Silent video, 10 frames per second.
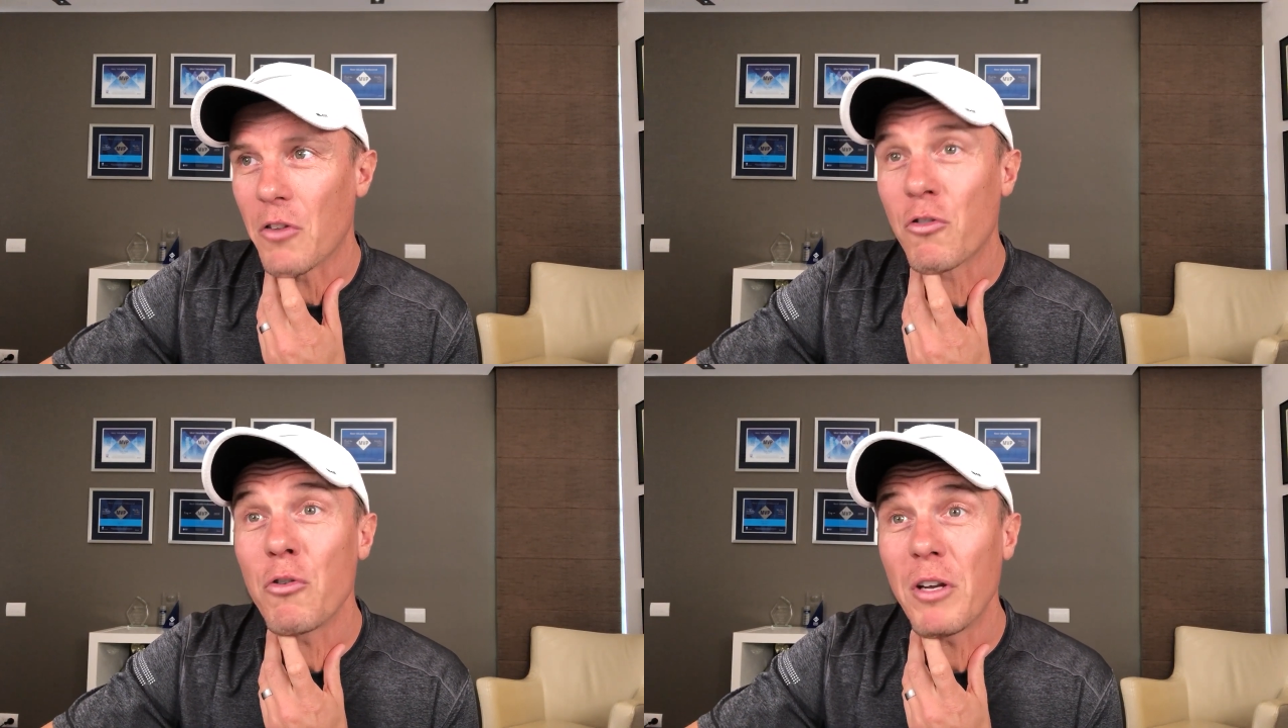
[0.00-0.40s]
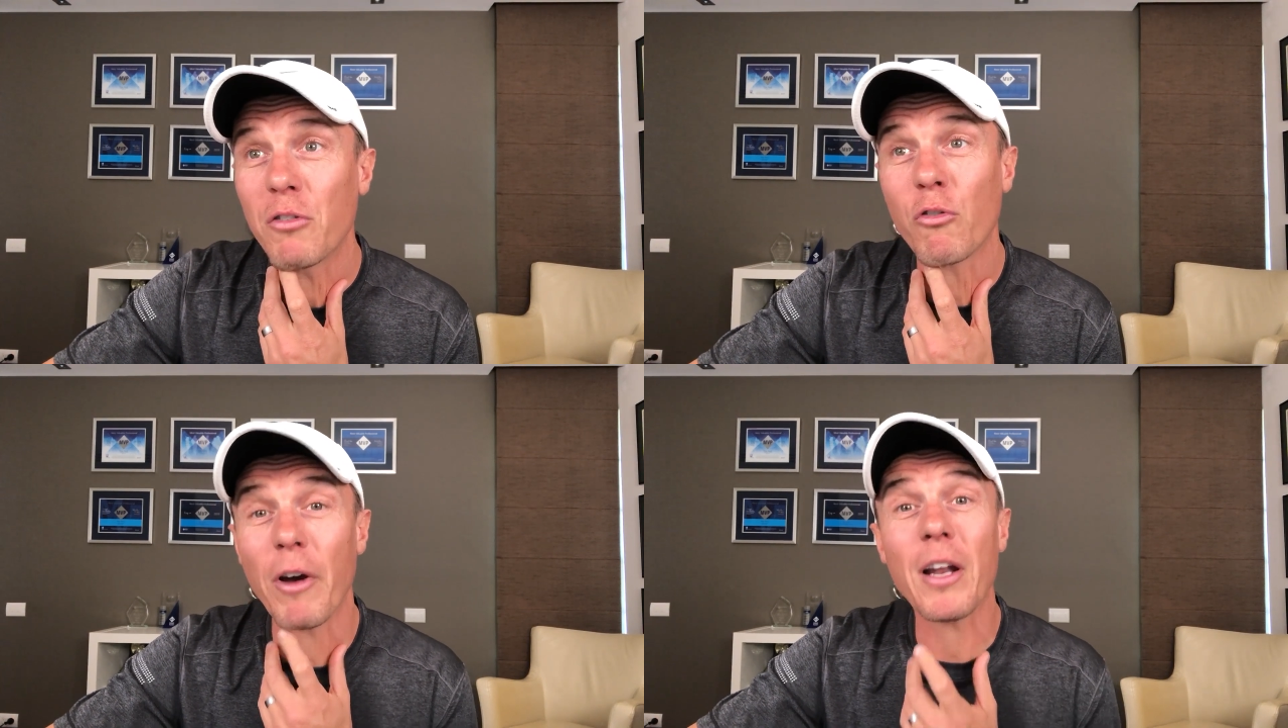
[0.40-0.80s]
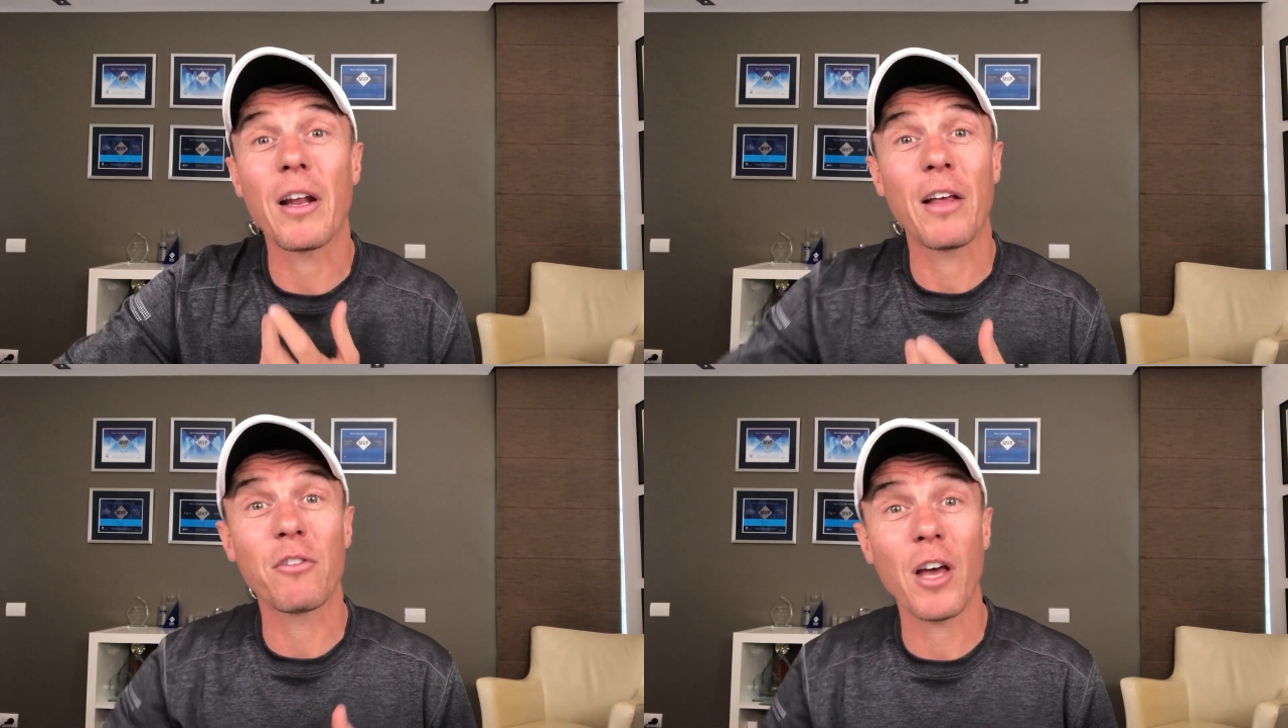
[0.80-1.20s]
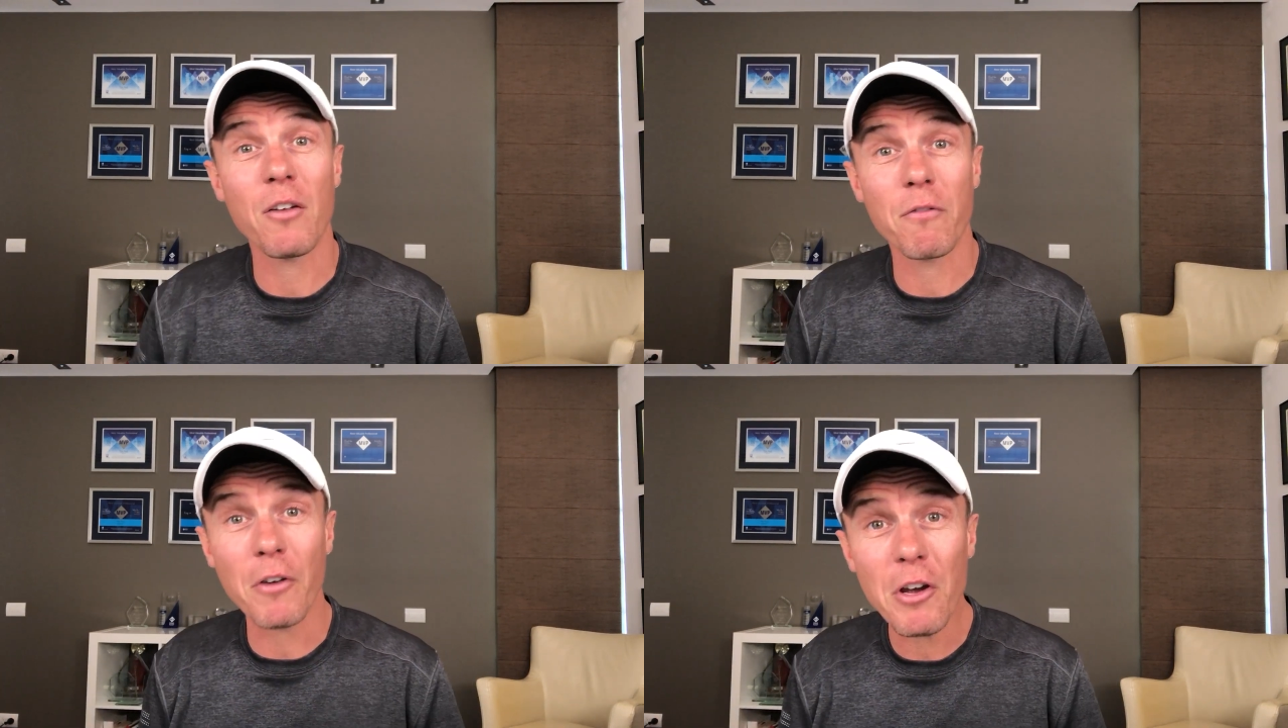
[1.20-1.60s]
to his credit, has done
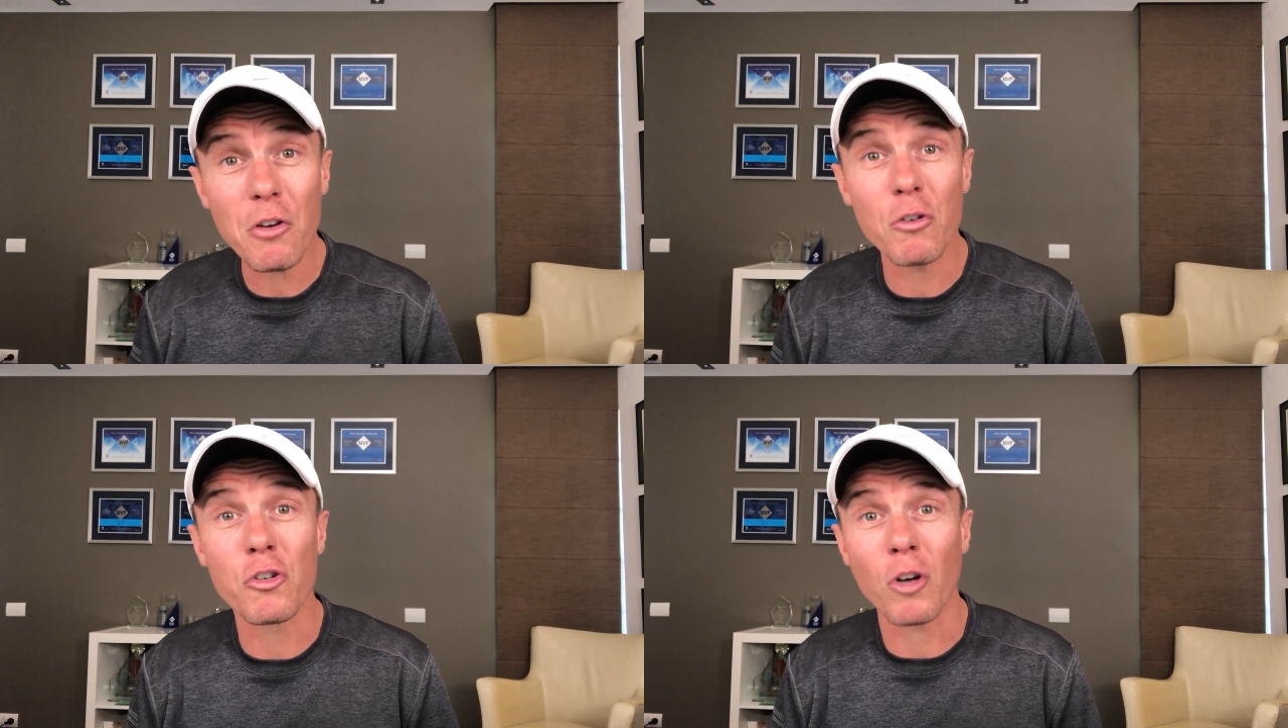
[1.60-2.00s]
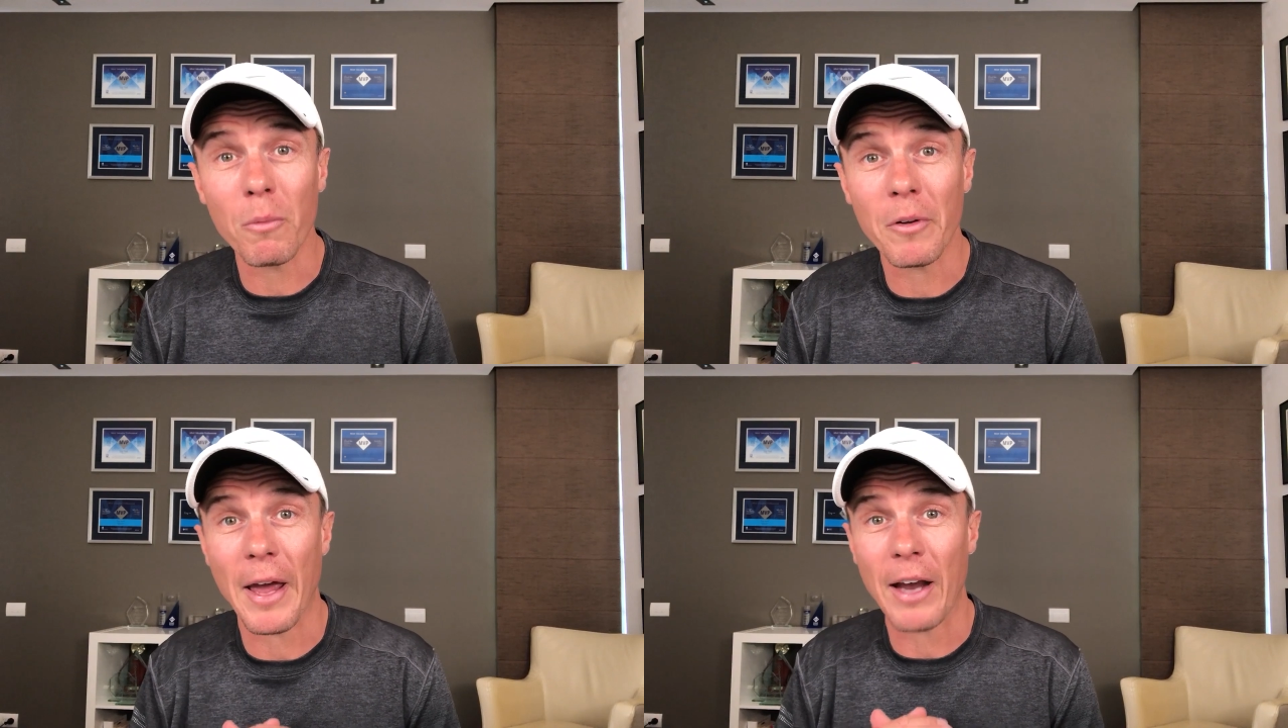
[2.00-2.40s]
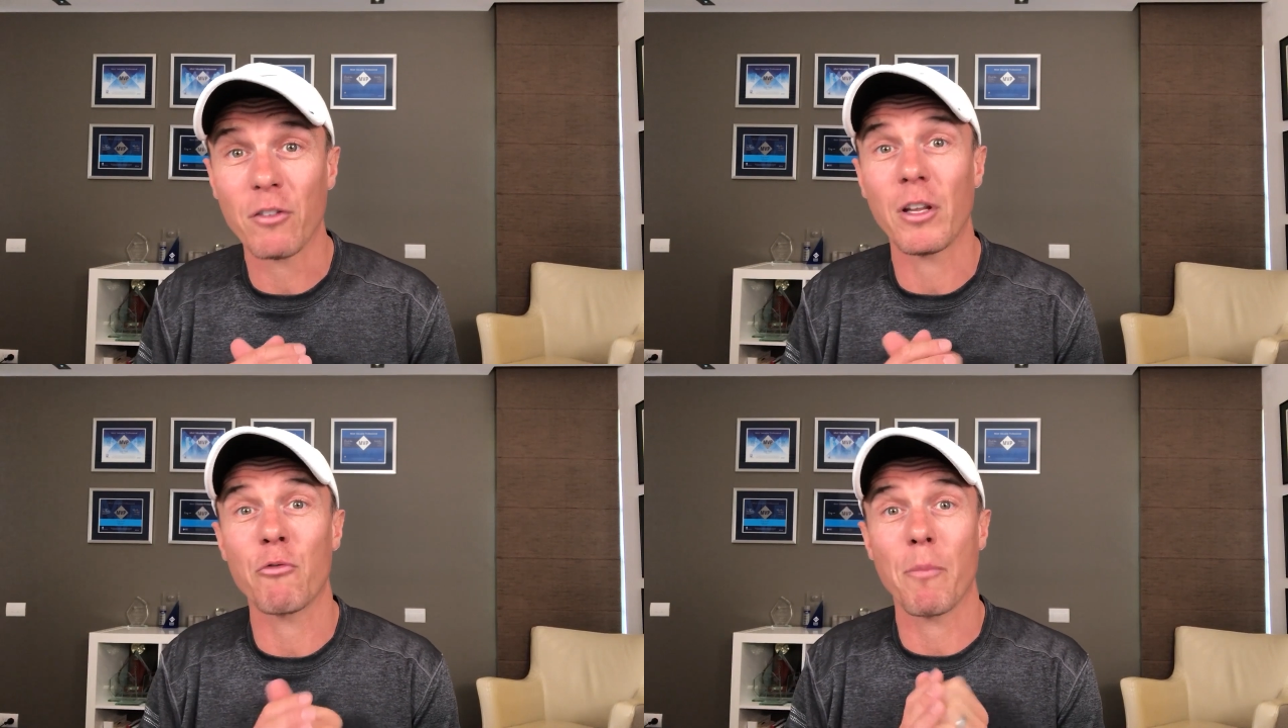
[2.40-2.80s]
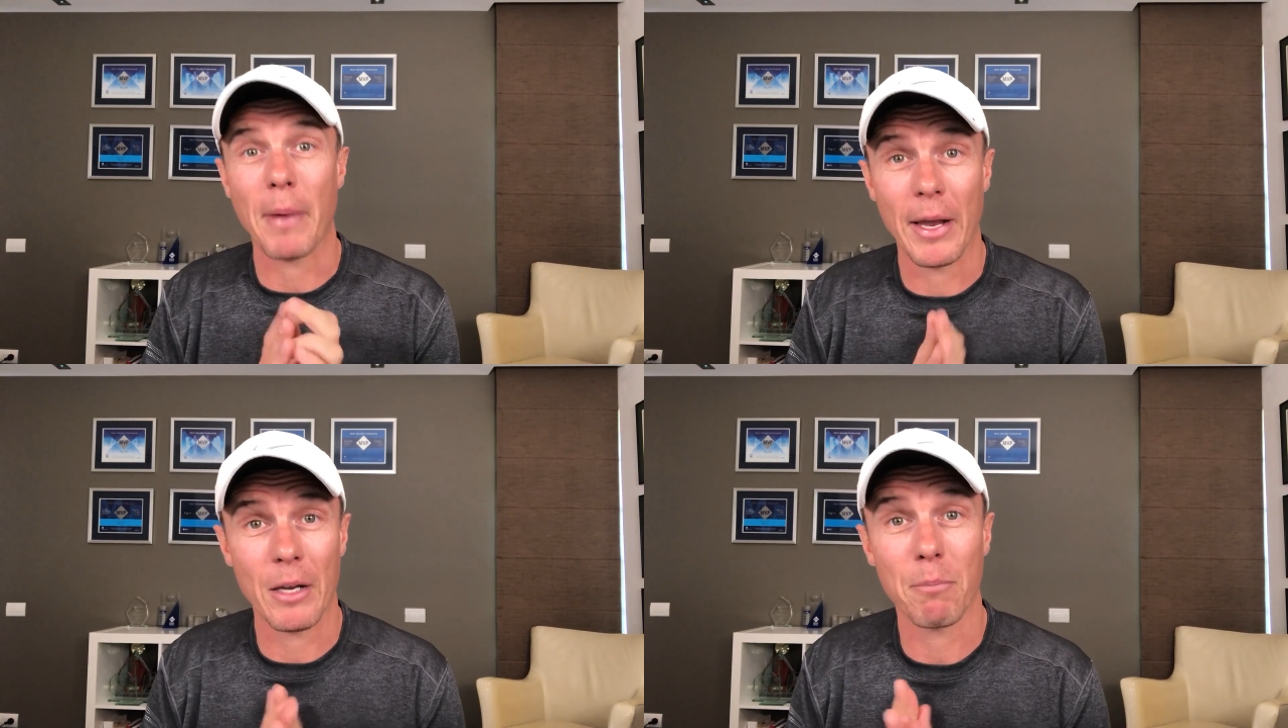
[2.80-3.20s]
a very good job at actually
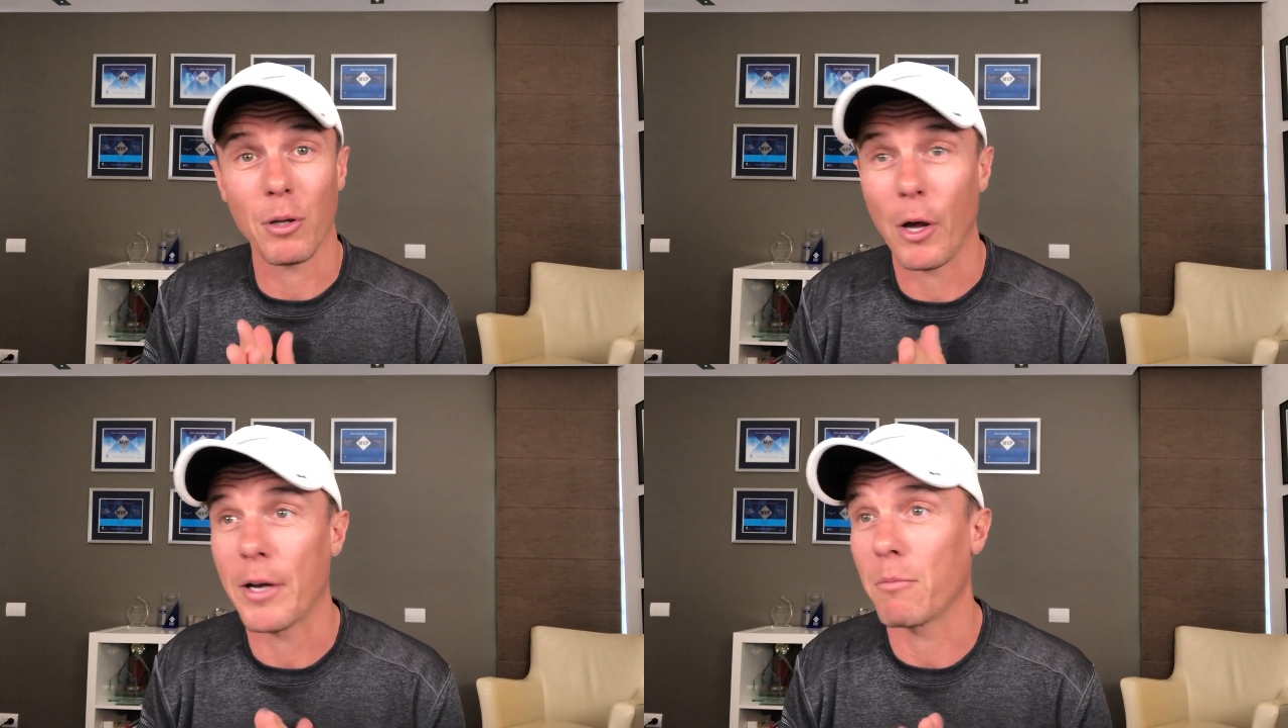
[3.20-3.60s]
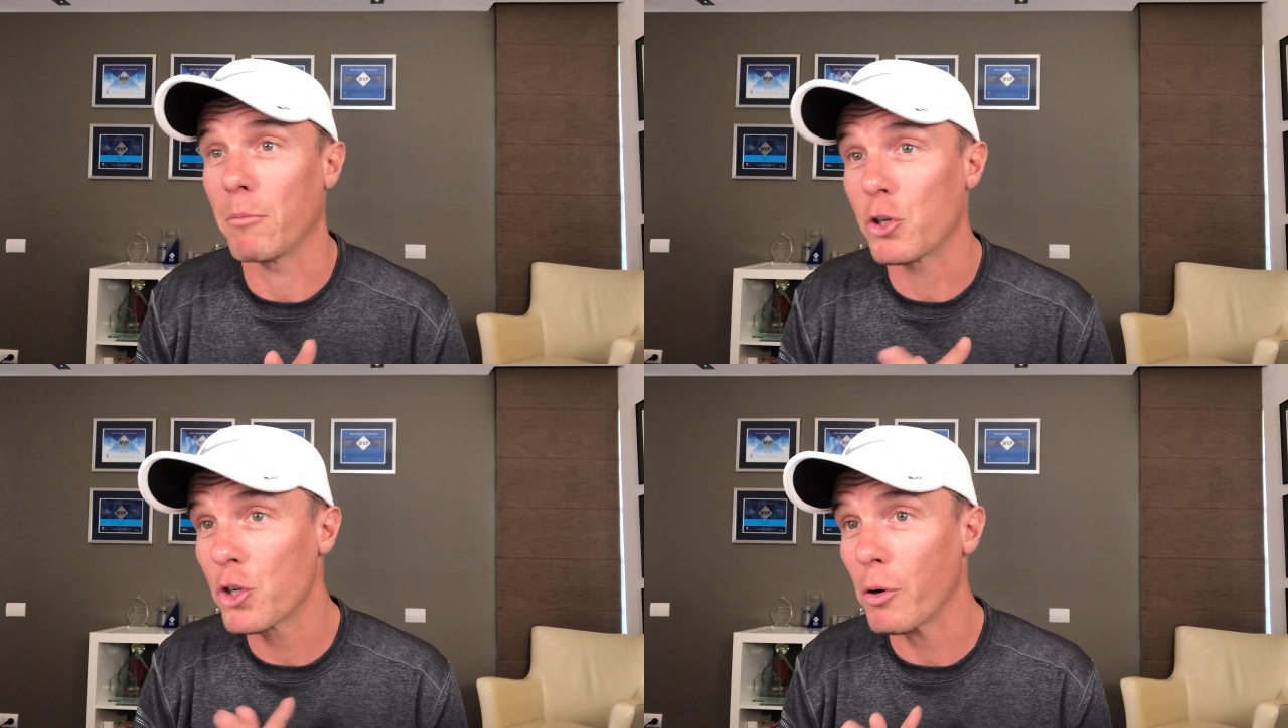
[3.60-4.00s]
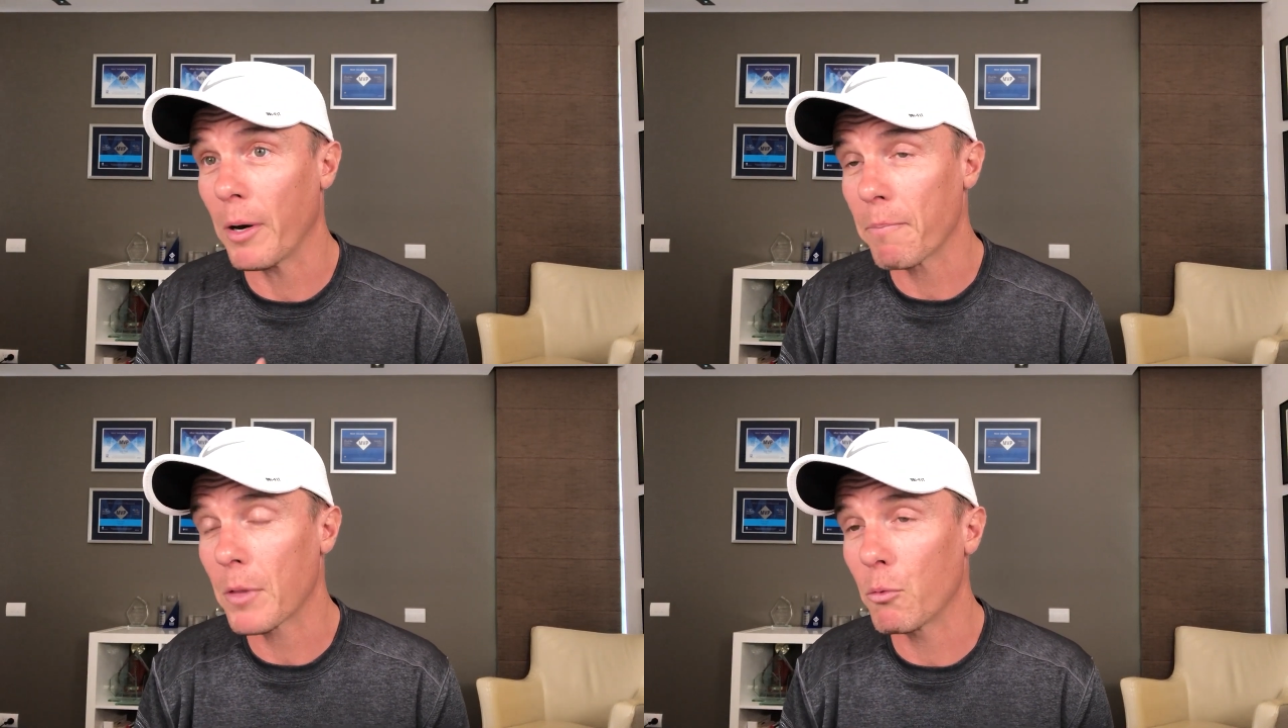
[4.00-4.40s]
remaining polite and mature,